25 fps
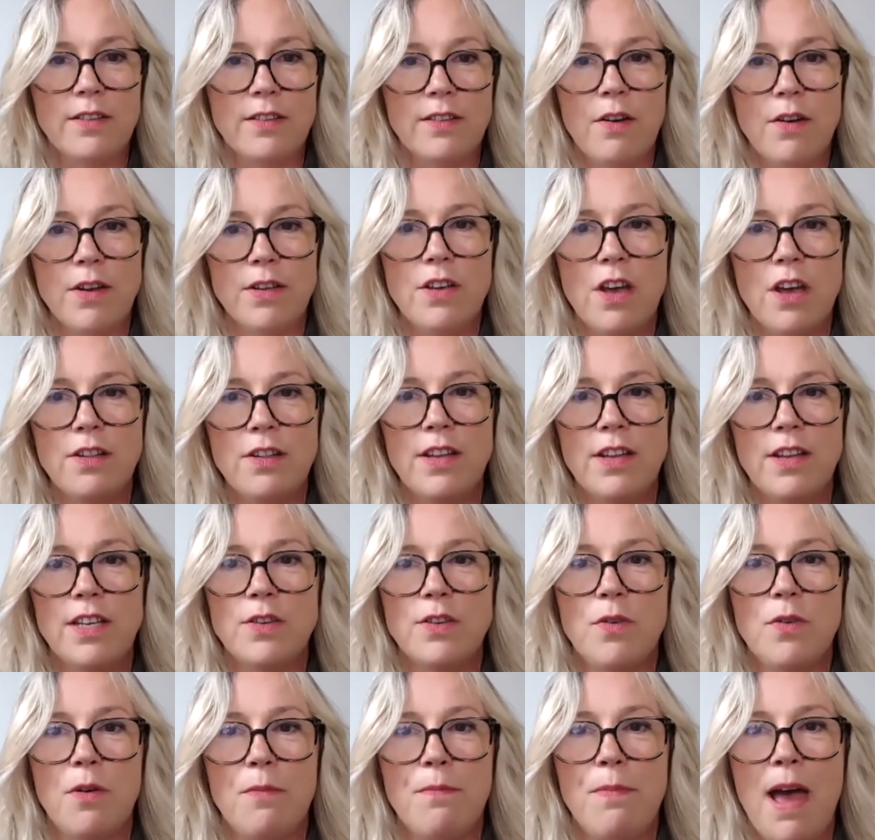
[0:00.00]
So it turned
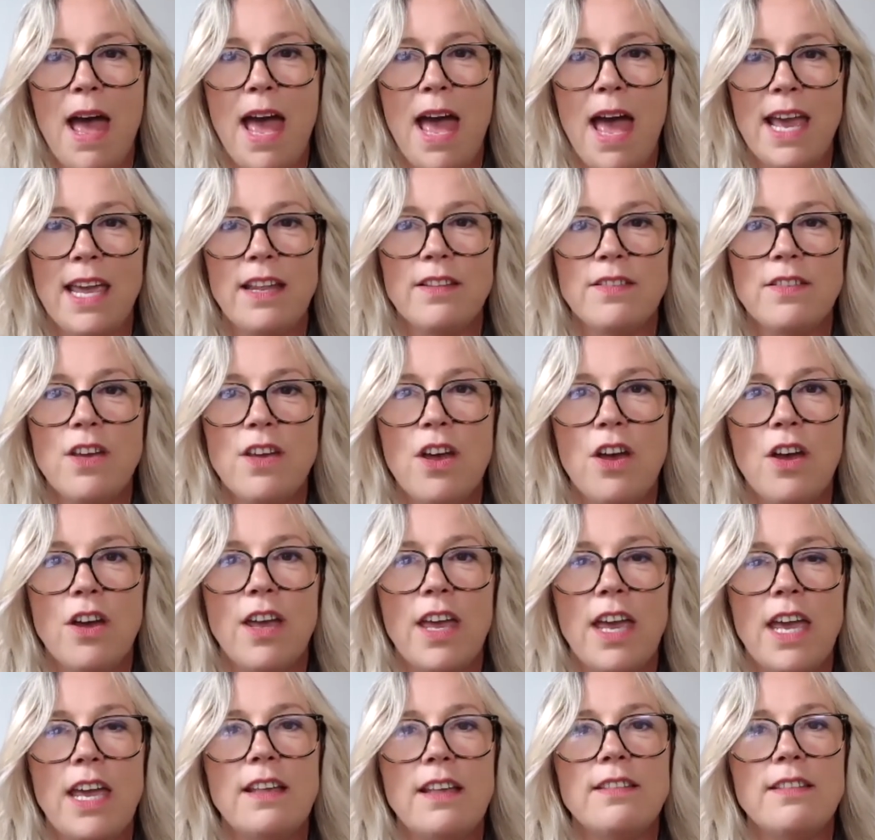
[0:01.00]
into a bag in Turkey.